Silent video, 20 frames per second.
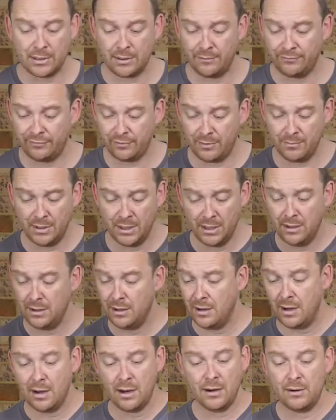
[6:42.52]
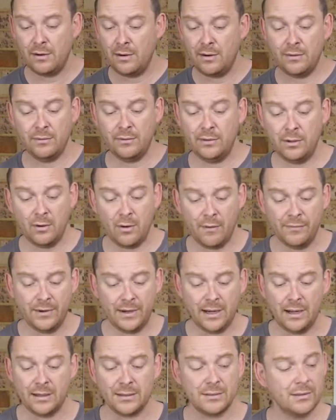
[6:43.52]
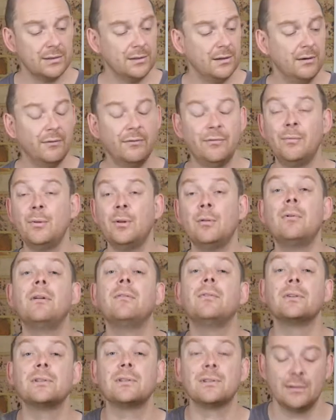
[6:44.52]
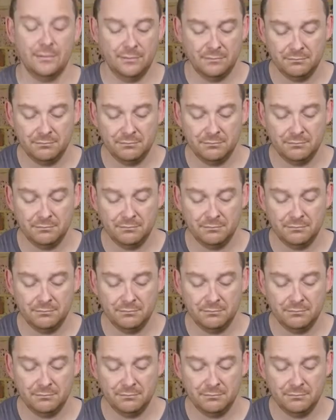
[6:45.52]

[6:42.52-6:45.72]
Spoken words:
come from? The offcuts from the rivers.